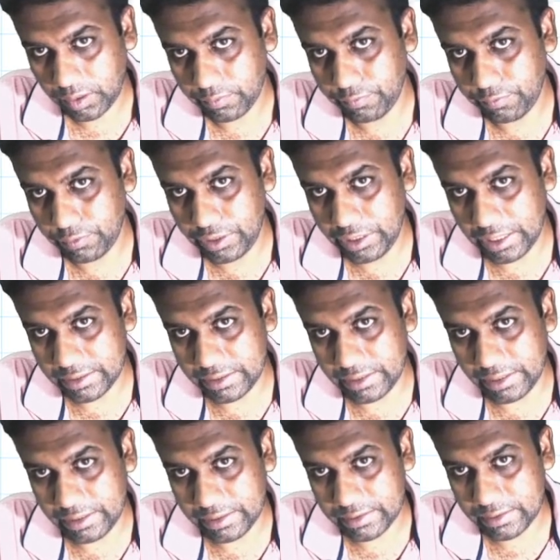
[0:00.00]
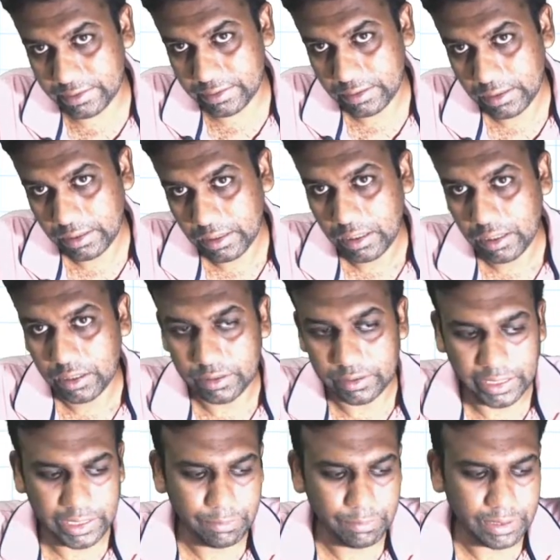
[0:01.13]
Fourier series,
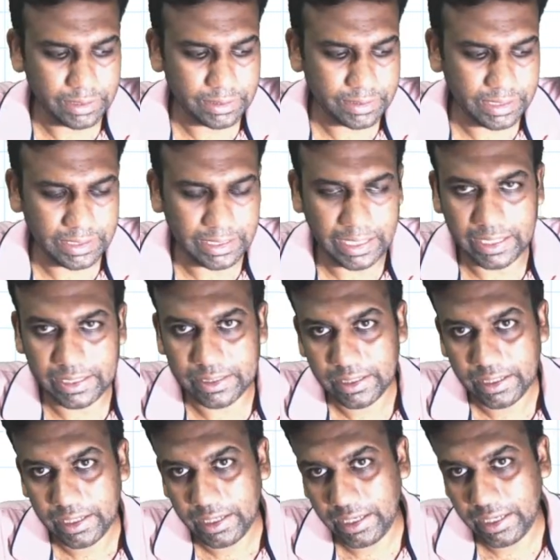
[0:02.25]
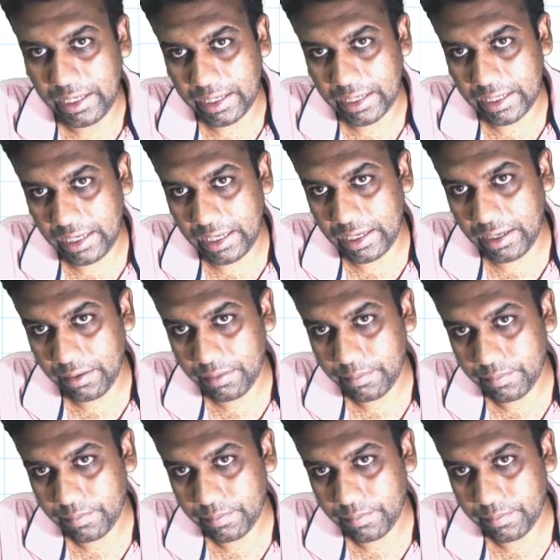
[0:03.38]
then you can see that AK